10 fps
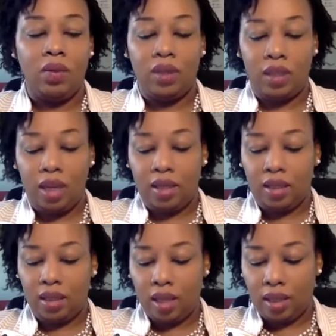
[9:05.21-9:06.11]
USCIS
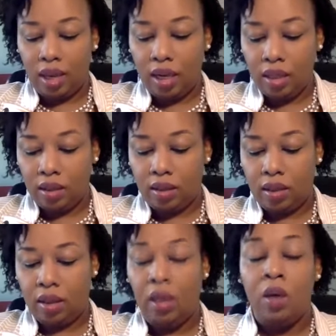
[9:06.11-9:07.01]
is another
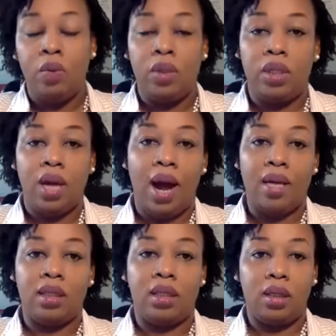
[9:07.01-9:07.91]
agency which
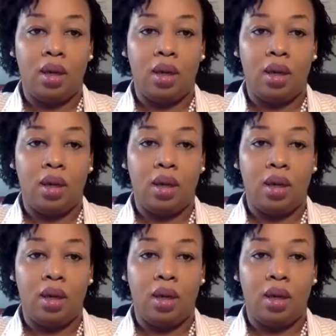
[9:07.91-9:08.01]
has